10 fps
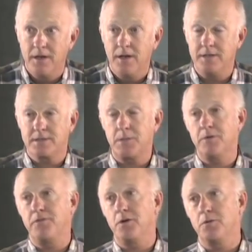And some
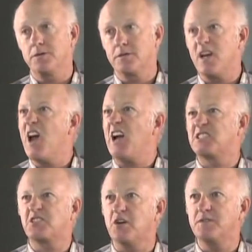of you would say, ah,
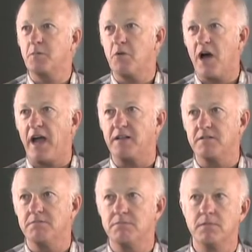serves him right,
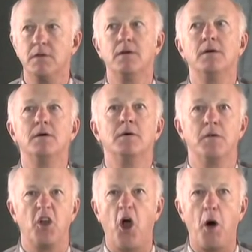
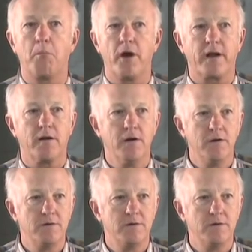lawbreaker.